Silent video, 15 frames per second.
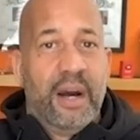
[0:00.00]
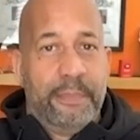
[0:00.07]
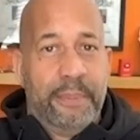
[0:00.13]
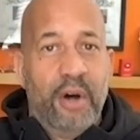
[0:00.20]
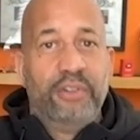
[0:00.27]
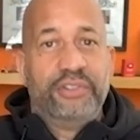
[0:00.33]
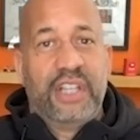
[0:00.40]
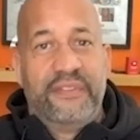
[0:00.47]

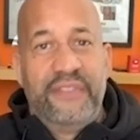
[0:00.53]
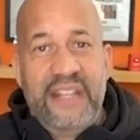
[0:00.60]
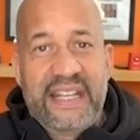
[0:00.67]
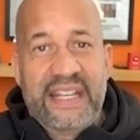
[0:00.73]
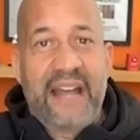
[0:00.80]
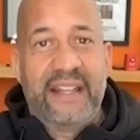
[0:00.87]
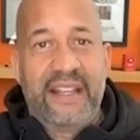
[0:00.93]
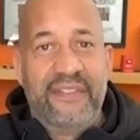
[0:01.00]
Opposed to if he
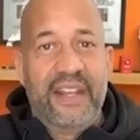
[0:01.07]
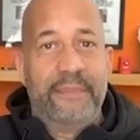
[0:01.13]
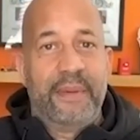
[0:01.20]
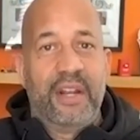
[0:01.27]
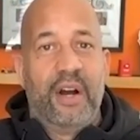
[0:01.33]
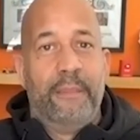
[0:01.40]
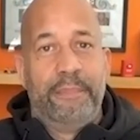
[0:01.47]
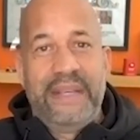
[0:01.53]
had
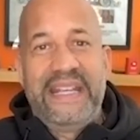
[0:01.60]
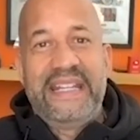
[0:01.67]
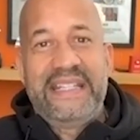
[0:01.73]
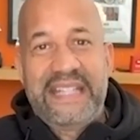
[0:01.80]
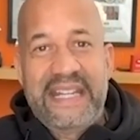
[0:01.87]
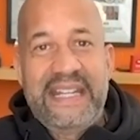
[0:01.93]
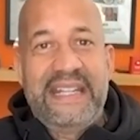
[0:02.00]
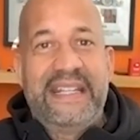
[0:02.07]
been on BET
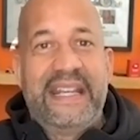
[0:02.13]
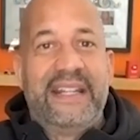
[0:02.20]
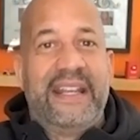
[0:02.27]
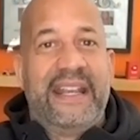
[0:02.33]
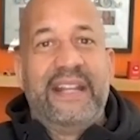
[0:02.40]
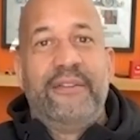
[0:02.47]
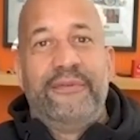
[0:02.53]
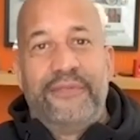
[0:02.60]
getting
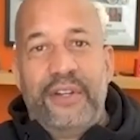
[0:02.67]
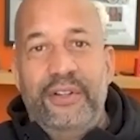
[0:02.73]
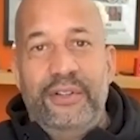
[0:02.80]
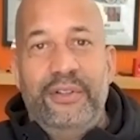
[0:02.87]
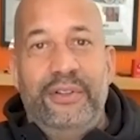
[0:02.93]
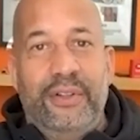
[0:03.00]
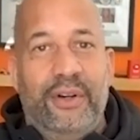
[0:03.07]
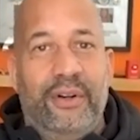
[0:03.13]

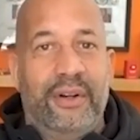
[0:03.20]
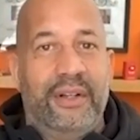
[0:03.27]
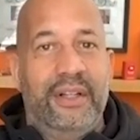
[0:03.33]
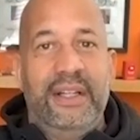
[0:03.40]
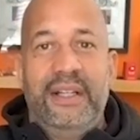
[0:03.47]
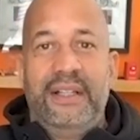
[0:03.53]
interviewed or